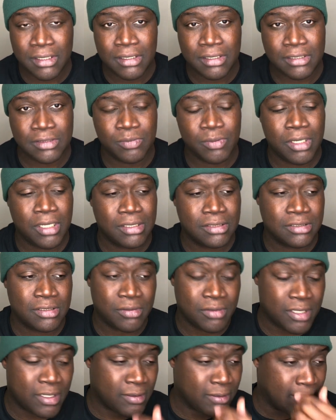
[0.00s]
Because we
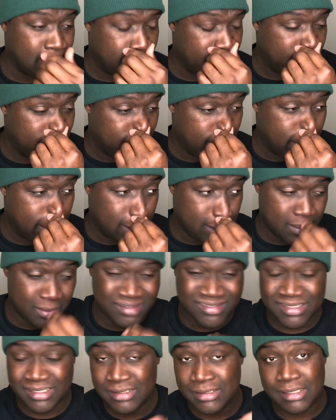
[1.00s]
also know that, you
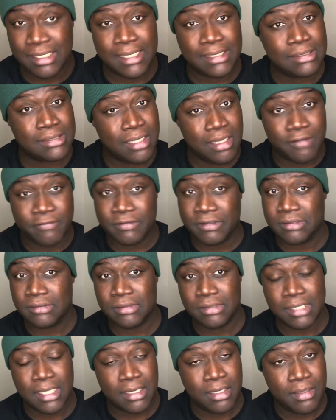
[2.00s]
know, Cincinnati's offense
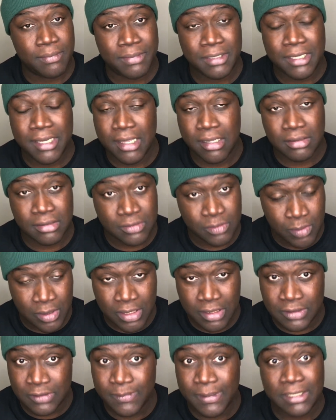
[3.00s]
was kind of up and down as
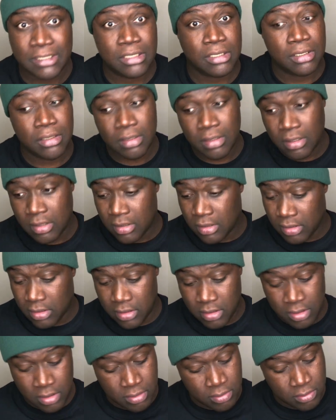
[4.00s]
well, especially, you
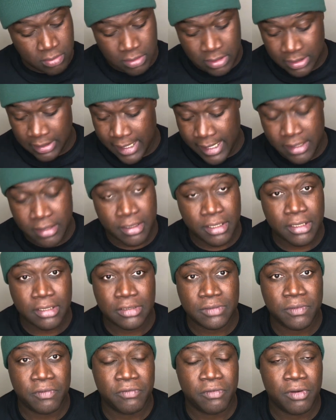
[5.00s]
know, the later
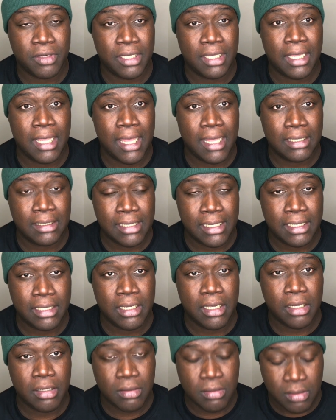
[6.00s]
years before he got let
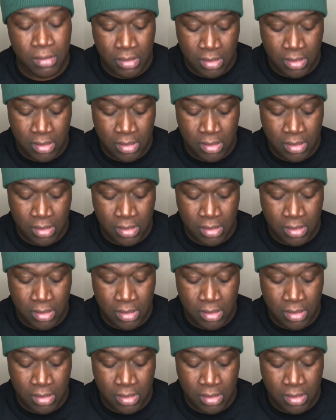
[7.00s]
go.